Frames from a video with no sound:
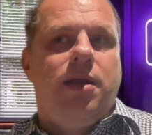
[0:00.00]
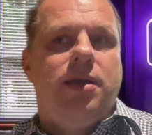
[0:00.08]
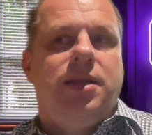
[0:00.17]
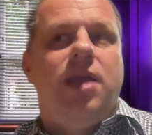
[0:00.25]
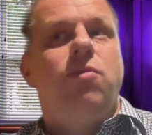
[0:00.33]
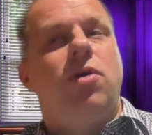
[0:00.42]

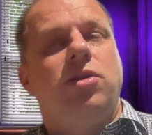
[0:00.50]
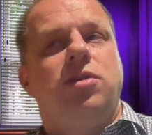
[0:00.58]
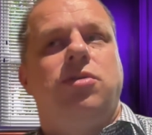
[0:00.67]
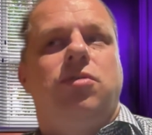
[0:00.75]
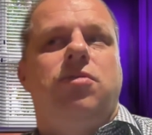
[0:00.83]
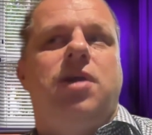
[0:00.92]
They want
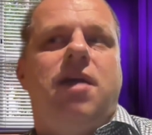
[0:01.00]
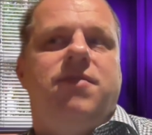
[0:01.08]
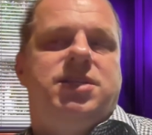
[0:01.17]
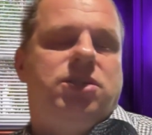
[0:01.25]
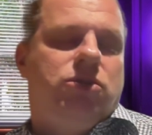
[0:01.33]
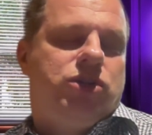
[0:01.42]
to have a
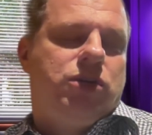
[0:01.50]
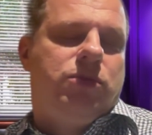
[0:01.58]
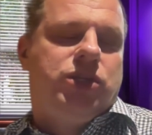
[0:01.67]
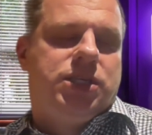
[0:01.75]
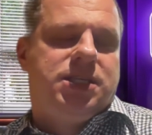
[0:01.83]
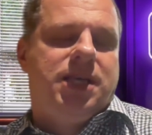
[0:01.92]
solution
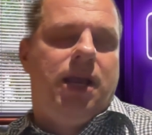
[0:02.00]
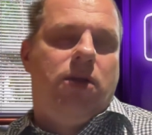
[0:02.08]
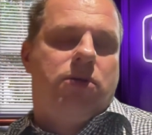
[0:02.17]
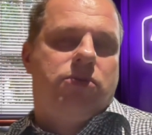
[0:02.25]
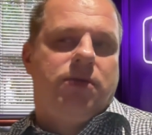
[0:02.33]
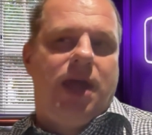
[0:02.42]
which is
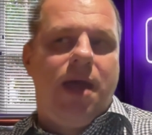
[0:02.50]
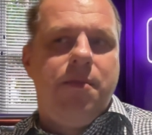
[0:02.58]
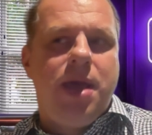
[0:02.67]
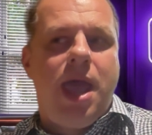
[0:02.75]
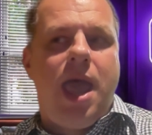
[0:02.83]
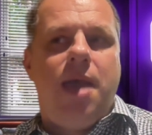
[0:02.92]
tailored to
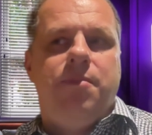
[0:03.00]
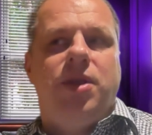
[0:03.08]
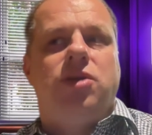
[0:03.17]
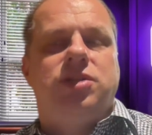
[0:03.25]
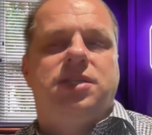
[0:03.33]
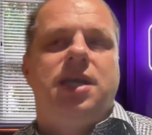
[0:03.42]
them
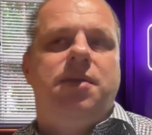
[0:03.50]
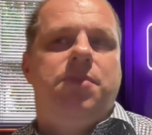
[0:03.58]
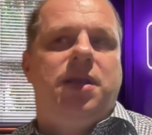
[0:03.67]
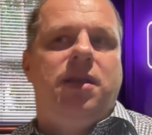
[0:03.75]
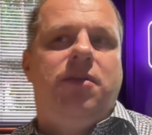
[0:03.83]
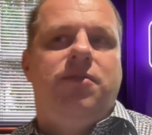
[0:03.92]
because they
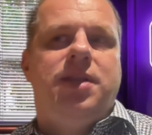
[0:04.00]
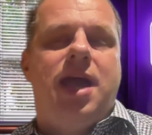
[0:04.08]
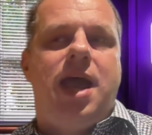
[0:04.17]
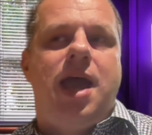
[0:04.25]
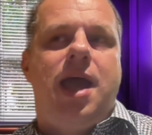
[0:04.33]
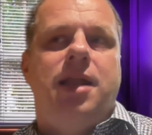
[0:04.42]
believe
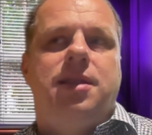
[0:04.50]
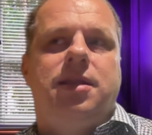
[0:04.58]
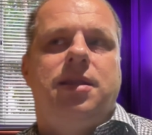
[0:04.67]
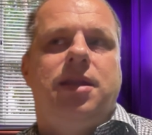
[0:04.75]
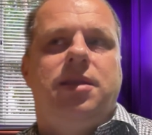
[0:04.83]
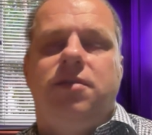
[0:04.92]
that
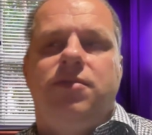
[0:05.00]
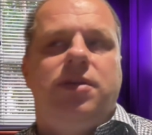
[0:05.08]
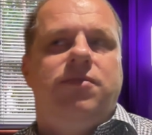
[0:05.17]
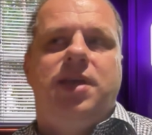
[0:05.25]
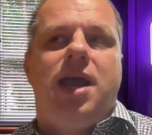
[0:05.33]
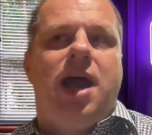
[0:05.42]
even
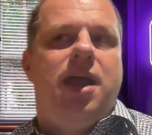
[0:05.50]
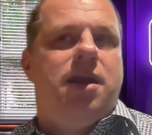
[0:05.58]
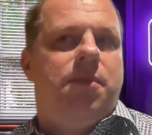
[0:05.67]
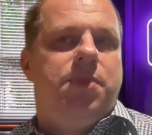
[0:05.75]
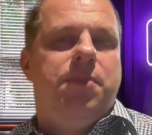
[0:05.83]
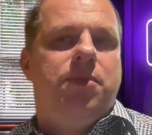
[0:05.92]
if they
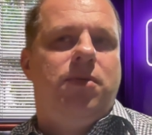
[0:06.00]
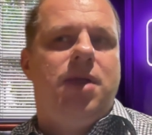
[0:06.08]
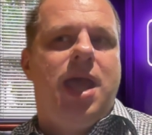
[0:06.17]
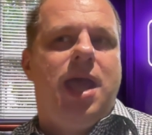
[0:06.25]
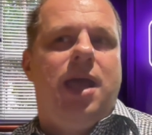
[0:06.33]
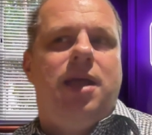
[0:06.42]
hire people,
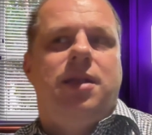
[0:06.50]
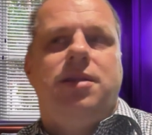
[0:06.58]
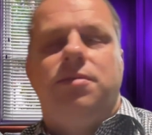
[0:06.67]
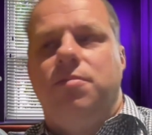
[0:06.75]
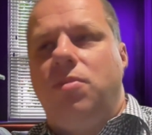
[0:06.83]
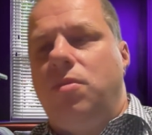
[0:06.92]

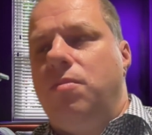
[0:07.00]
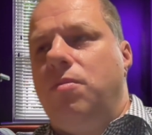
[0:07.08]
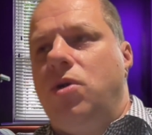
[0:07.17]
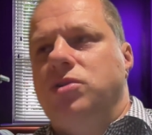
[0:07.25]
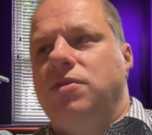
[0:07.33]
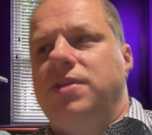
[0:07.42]

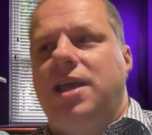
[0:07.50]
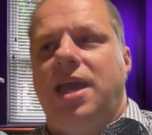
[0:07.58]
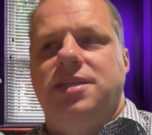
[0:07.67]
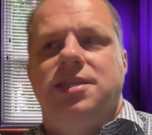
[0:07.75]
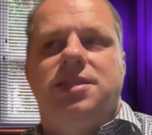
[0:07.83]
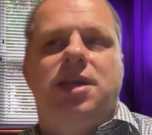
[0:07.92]
most of the
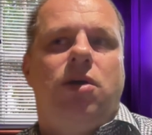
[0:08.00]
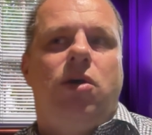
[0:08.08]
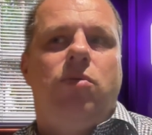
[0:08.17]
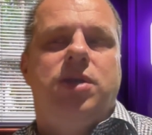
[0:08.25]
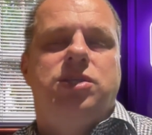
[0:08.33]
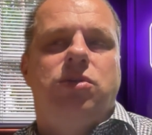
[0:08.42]
cases they
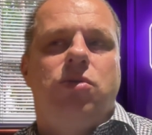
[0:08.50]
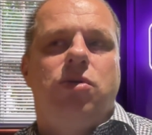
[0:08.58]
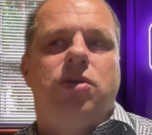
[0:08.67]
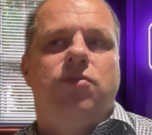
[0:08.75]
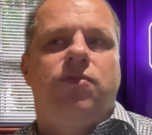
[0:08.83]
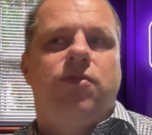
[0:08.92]
always
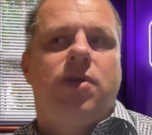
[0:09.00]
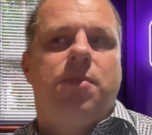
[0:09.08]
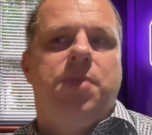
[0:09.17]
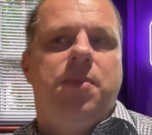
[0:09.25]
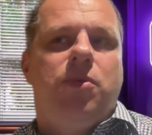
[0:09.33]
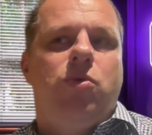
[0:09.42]
looked for
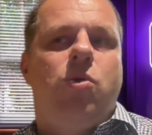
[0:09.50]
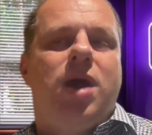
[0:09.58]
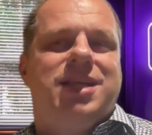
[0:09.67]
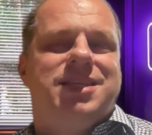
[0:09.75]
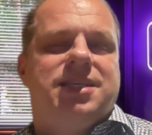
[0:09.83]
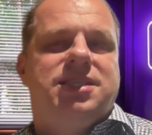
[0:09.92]
people who
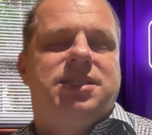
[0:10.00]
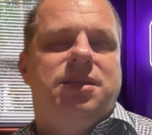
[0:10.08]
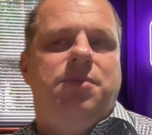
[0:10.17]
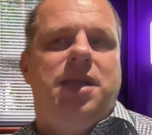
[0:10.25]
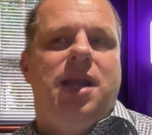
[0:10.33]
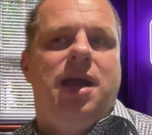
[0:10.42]
has a
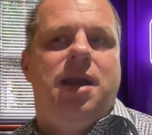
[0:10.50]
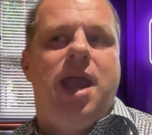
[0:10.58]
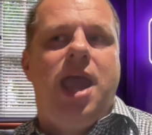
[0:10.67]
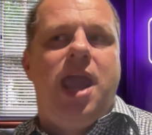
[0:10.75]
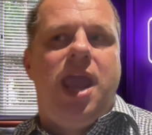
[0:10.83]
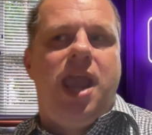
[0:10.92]
similar
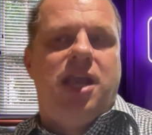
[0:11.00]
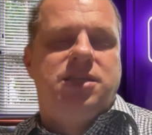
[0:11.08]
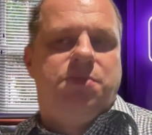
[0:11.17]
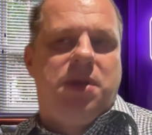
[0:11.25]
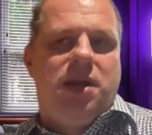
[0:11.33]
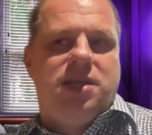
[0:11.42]

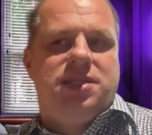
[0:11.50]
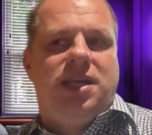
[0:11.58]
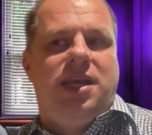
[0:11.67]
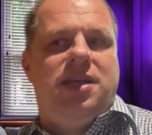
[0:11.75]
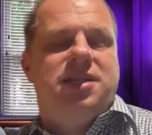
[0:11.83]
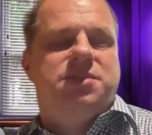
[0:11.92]
experience
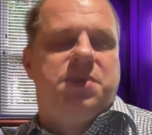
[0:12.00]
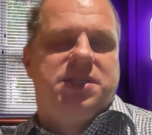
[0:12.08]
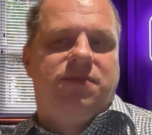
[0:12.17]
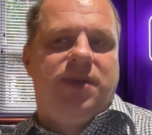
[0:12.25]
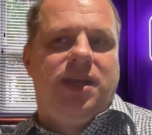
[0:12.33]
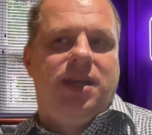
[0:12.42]
in the
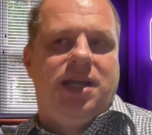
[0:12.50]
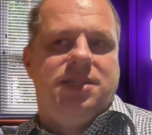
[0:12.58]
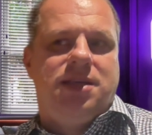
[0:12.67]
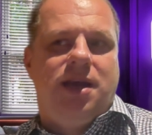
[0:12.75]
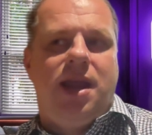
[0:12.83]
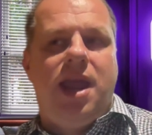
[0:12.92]
specific
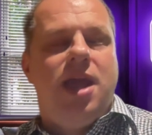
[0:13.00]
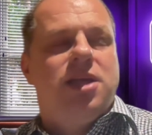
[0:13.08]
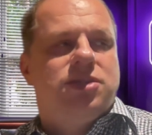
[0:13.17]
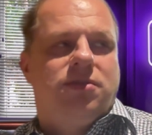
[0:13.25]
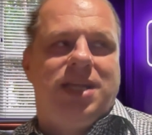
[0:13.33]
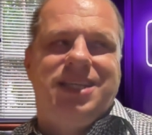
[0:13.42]
industry.
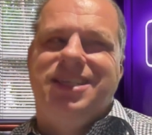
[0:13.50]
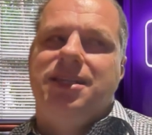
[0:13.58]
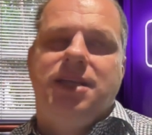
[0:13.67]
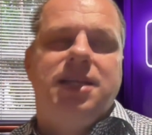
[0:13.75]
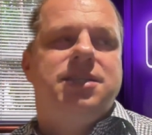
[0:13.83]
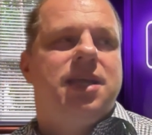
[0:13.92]
So
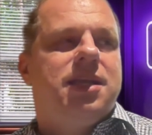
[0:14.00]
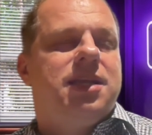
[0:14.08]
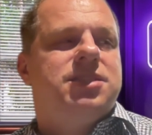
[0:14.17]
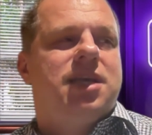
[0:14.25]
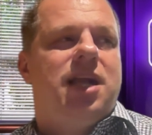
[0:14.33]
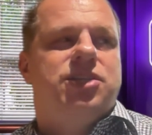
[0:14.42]
that's
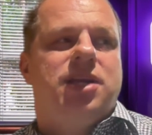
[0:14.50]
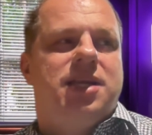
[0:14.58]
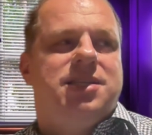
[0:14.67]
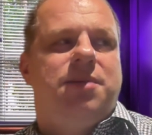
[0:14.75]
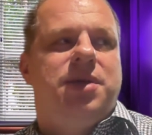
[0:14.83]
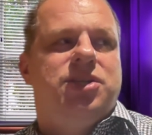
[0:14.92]
a culture,
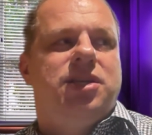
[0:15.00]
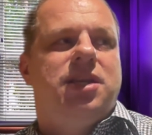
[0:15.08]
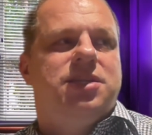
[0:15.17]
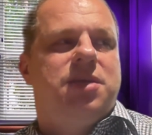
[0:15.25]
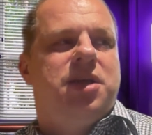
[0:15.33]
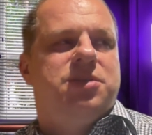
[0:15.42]
as I mentioned,
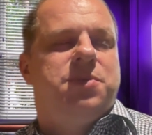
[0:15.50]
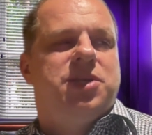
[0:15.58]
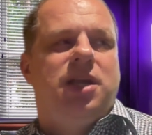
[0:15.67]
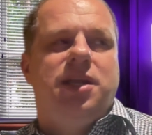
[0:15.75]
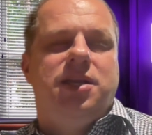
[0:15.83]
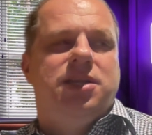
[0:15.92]

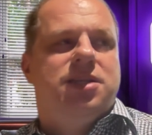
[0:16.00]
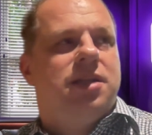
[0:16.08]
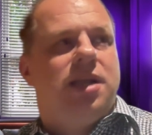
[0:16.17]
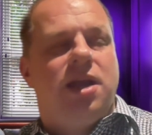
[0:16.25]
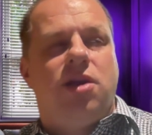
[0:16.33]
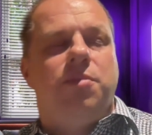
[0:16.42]
especially this
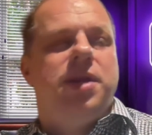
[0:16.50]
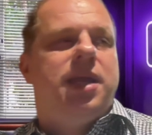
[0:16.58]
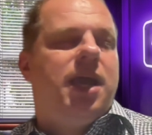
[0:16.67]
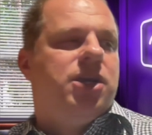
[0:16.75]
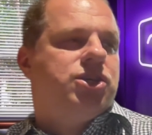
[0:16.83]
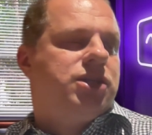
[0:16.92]

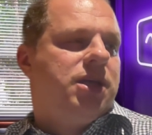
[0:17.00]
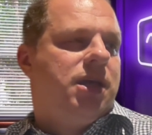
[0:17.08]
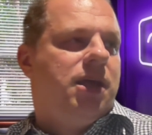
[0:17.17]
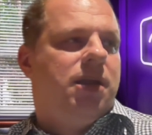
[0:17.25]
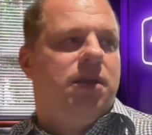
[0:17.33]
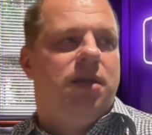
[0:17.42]

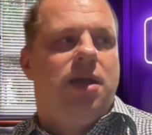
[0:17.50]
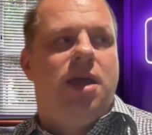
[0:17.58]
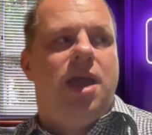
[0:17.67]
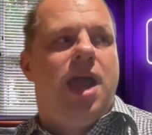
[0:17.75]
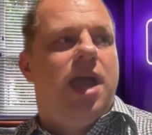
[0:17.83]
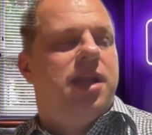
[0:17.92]
telecommunication,
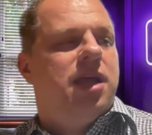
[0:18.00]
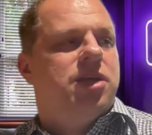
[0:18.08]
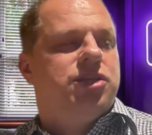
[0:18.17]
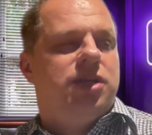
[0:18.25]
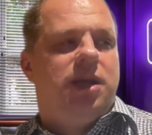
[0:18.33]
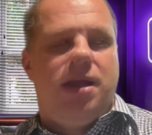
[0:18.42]

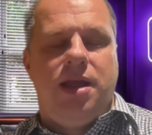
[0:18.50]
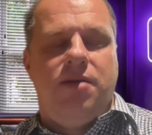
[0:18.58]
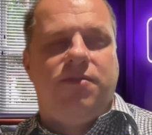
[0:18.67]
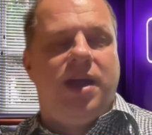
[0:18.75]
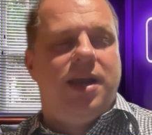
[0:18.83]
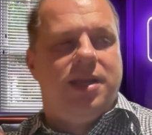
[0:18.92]
energy, and
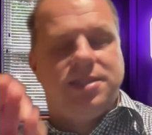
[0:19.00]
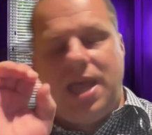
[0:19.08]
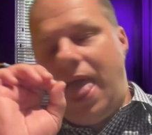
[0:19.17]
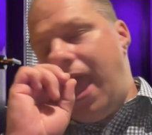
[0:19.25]
finance.